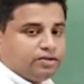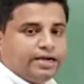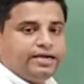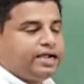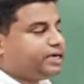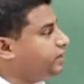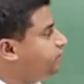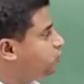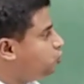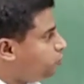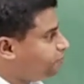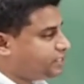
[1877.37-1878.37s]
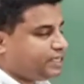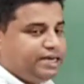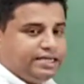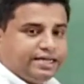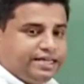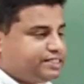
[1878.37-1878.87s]
inductive groups
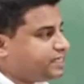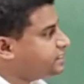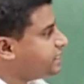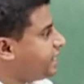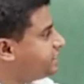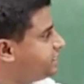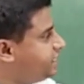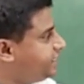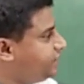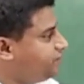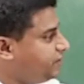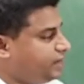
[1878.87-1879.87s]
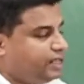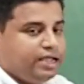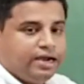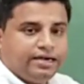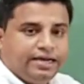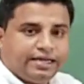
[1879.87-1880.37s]
increases, acidity will
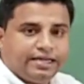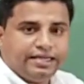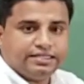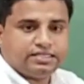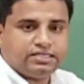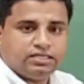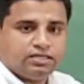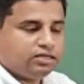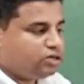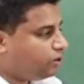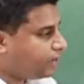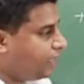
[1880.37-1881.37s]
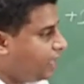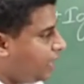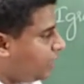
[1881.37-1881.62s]
decrease. Okay,